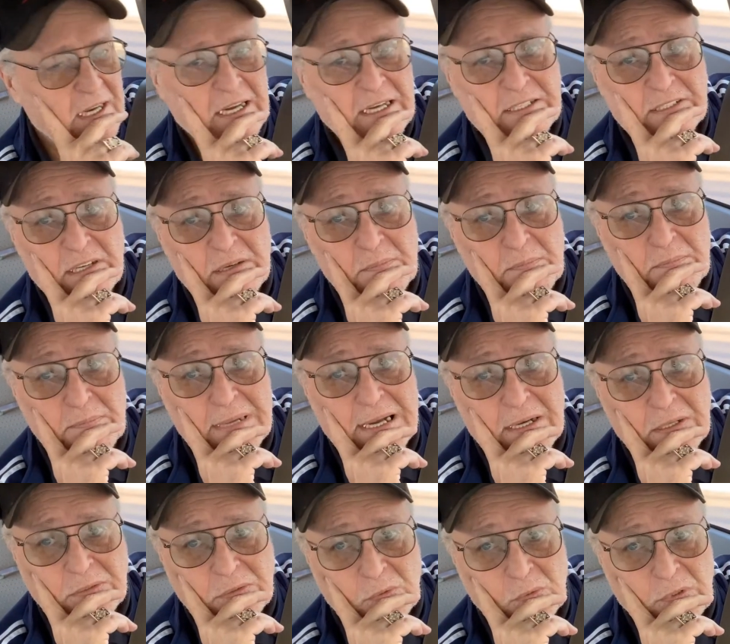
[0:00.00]
guy's a
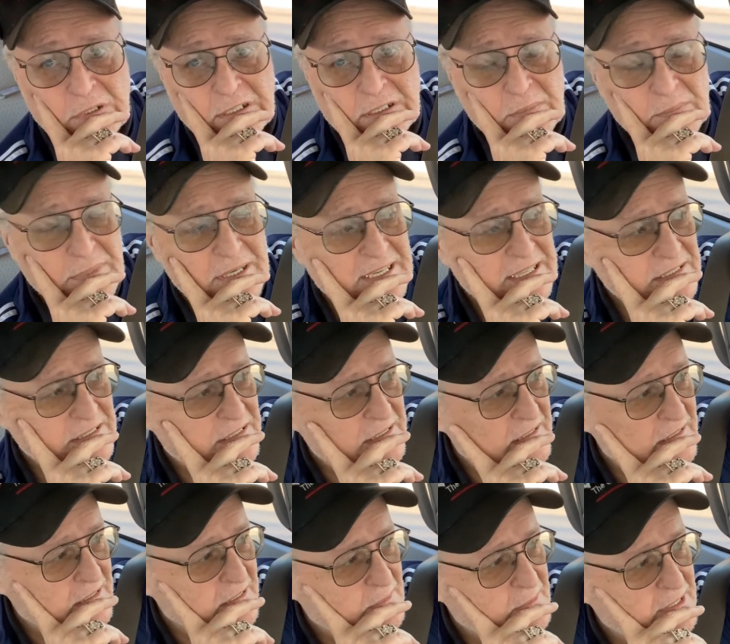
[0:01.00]
mountain walking past
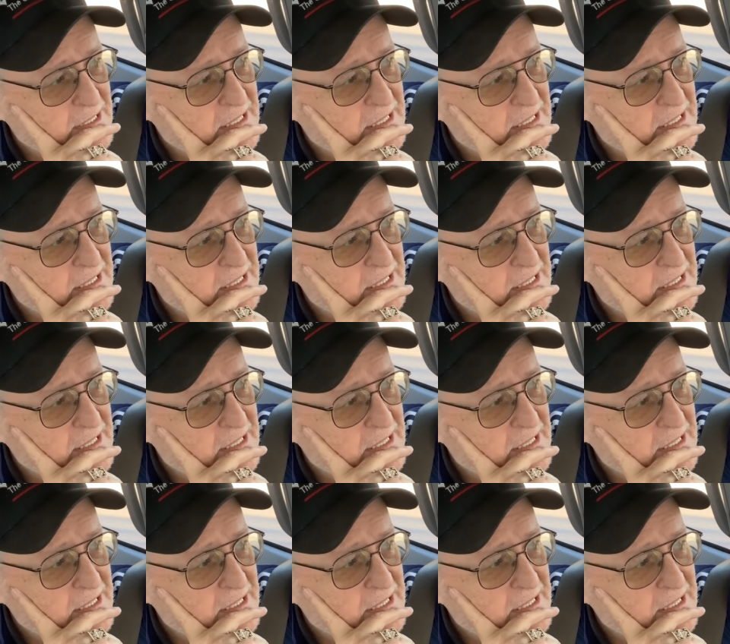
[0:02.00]
here. I